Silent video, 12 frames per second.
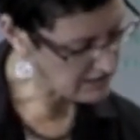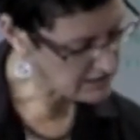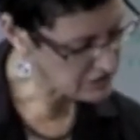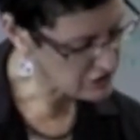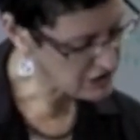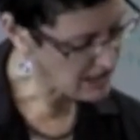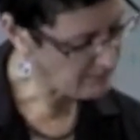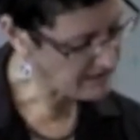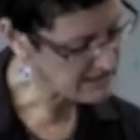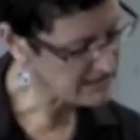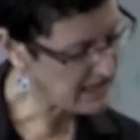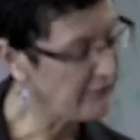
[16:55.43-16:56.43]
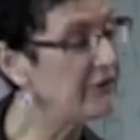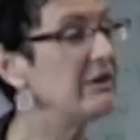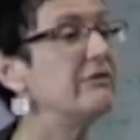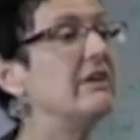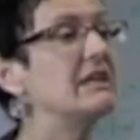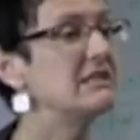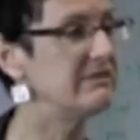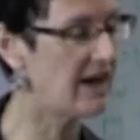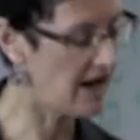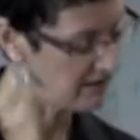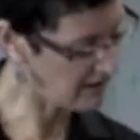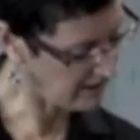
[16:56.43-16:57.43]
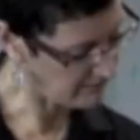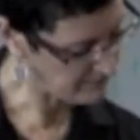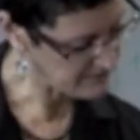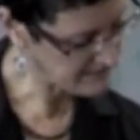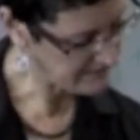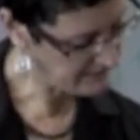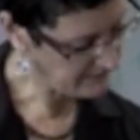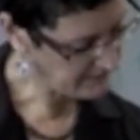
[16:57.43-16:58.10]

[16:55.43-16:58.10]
to shaping safe and effective outcomes